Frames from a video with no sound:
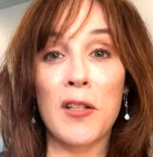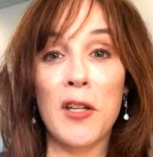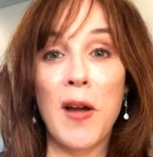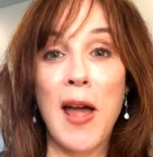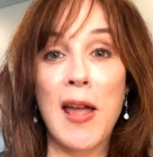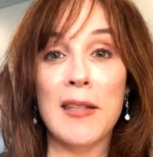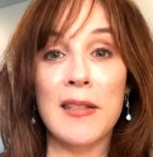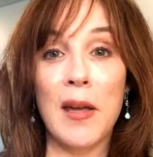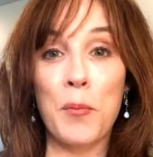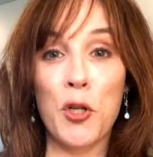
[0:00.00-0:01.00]
to you
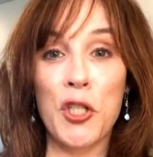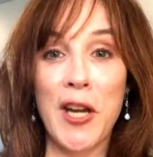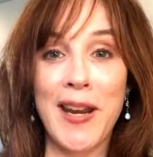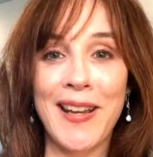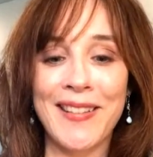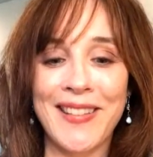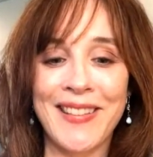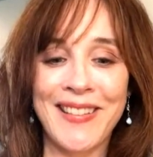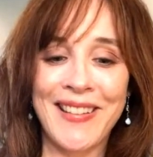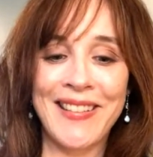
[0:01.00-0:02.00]
guys. I appreciate it.
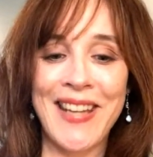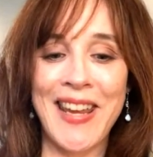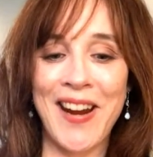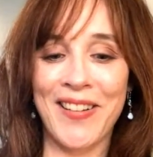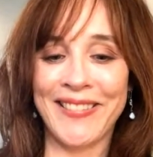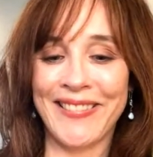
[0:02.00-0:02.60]
Take care.